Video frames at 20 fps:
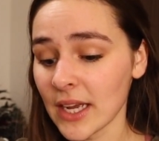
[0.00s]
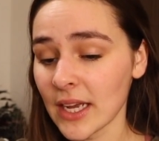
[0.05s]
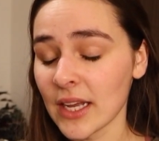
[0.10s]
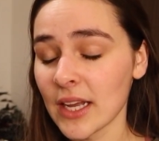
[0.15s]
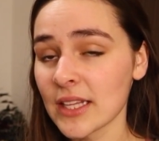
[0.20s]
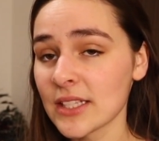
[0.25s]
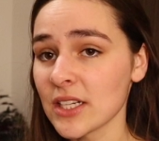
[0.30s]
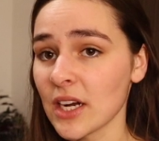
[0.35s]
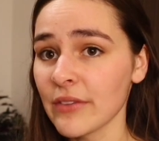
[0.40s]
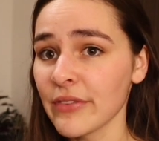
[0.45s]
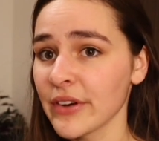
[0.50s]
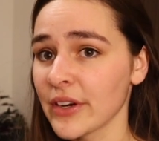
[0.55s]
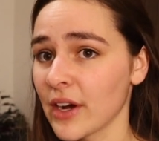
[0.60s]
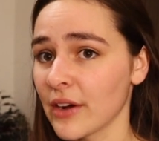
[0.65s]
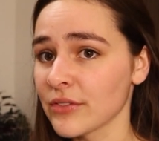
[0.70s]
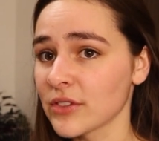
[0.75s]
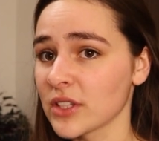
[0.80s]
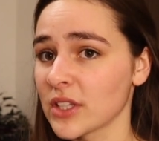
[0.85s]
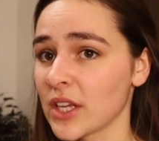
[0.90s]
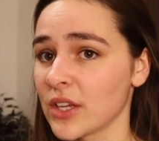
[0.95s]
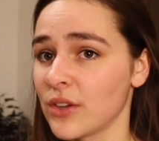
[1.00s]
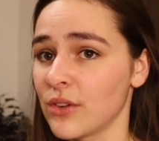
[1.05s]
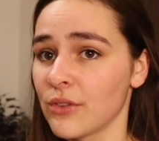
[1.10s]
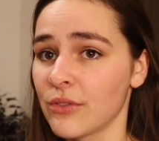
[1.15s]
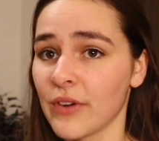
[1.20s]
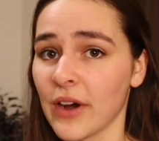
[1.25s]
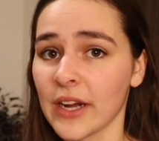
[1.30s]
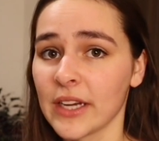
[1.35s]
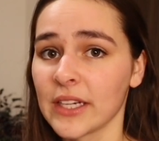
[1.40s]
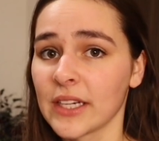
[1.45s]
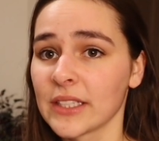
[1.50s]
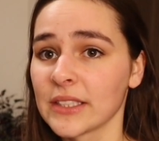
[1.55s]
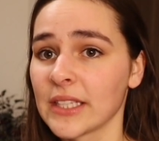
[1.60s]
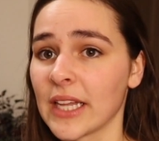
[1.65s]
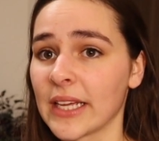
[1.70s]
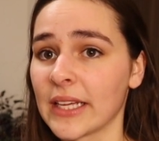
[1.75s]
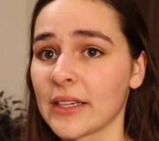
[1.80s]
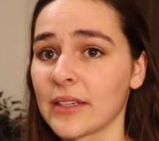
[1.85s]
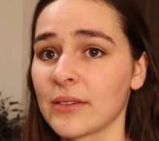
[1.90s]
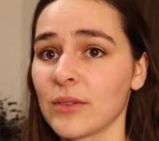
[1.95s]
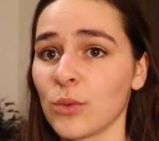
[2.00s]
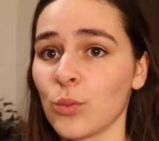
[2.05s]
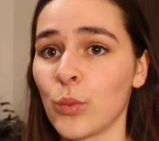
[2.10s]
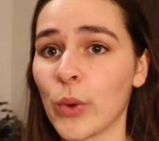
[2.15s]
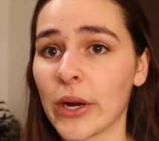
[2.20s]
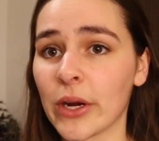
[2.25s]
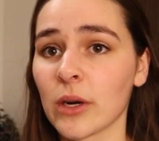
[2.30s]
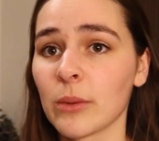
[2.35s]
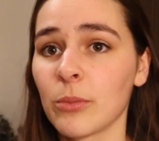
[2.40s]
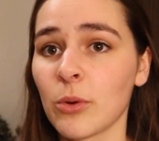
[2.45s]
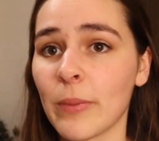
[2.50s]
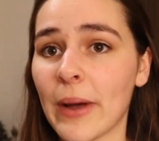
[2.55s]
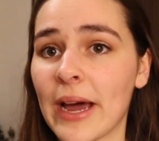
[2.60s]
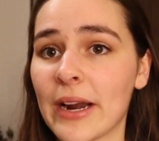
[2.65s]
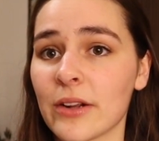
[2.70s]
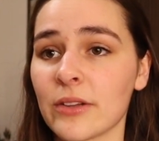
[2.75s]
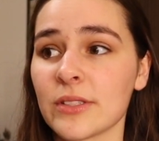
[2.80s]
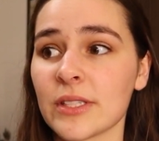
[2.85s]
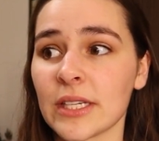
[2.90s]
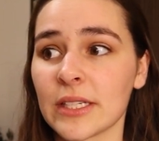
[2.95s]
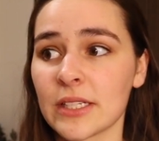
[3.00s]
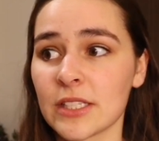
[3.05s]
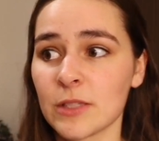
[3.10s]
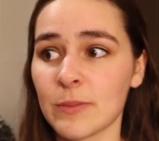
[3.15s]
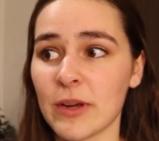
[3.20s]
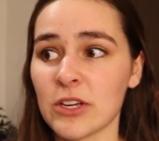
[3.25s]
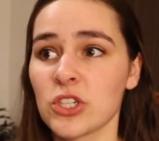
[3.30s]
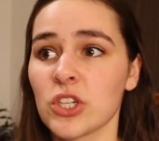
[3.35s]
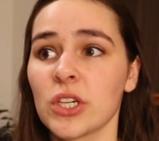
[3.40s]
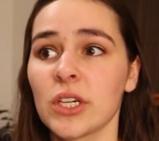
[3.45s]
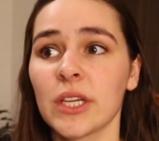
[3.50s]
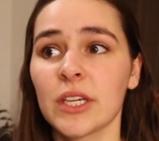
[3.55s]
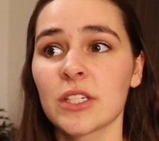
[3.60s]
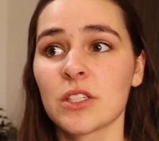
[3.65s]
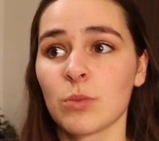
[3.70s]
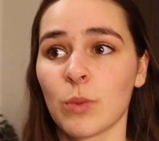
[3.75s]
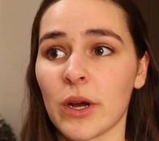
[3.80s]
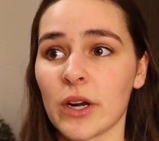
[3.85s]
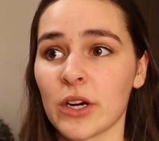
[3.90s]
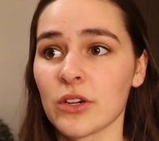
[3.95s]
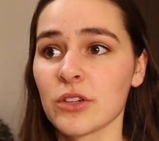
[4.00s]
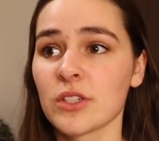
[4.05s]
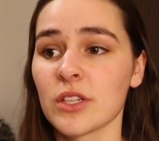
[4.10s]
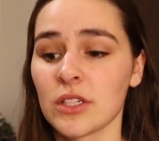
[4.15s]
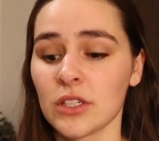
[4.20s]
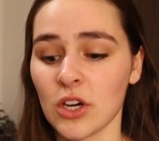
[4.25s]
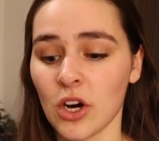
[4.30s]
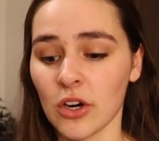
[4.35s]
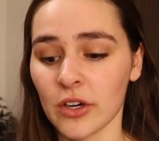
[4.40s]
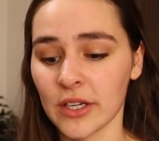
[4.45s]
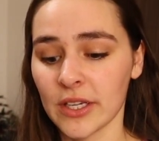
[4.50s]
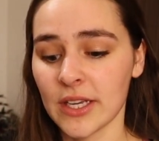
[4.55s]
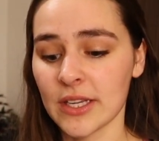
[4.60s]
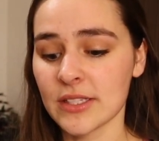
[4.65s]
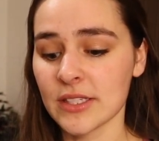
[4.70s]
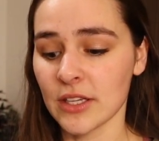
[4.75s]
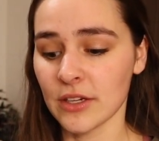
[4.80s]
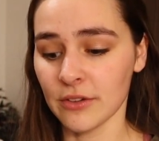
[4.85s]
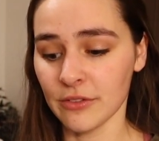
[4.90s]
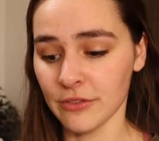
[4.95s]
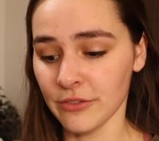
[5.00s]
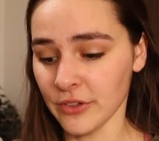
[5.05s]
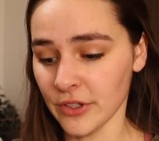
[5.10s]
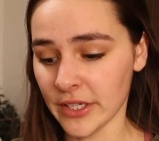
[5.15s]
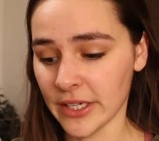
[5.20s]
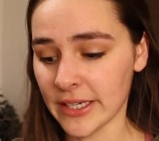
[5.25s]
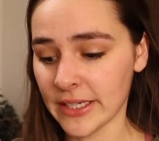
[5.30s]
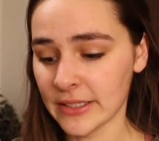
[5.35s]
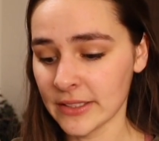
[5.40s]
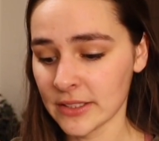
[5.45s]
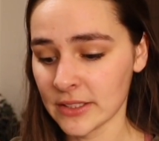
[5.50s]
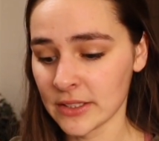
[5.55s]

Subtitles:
It's not very often that you find like wearable patterns, like especially like sweaters and cardigans that are free.